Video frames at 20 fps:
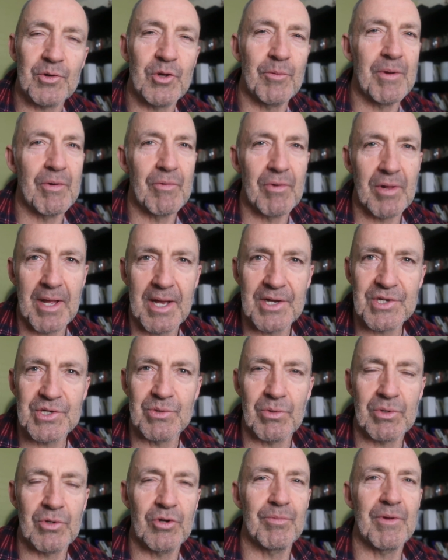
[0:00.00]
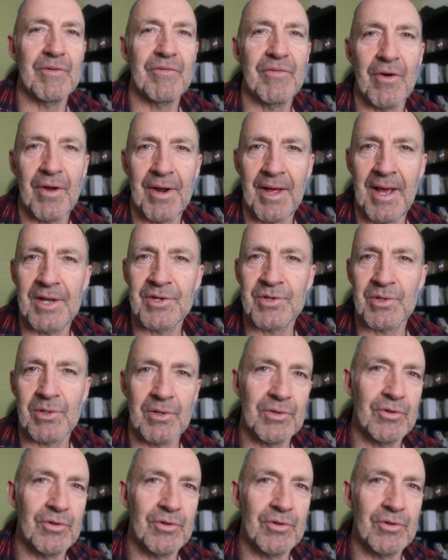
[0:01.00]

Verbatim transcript: Could be relational, could be financial,